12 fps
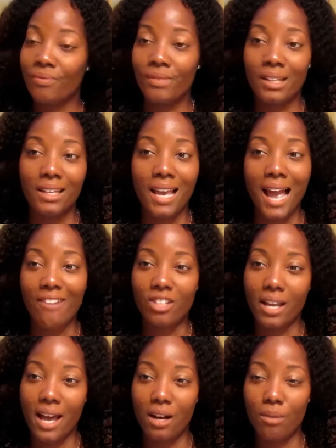you have to
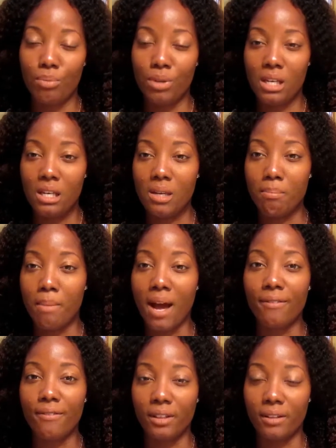kind of be
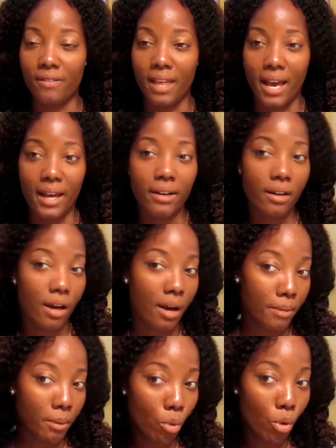mindful of that.
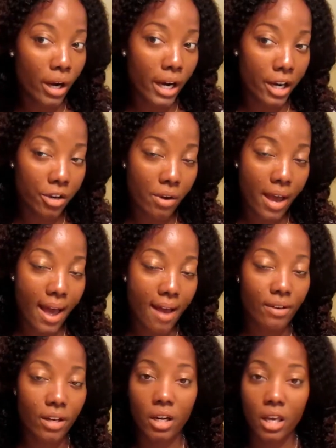The more hair you
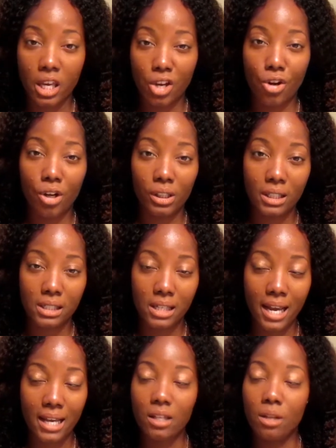have in a kinky curly
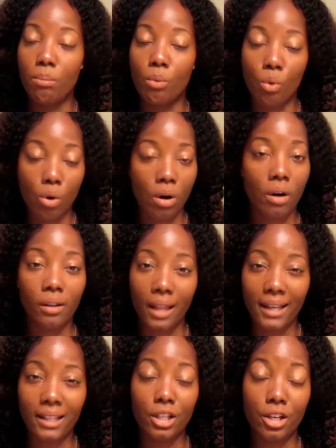state, the more
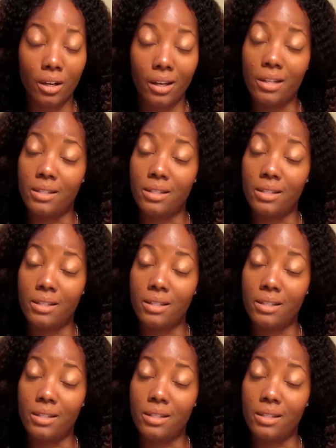likely you're gonna get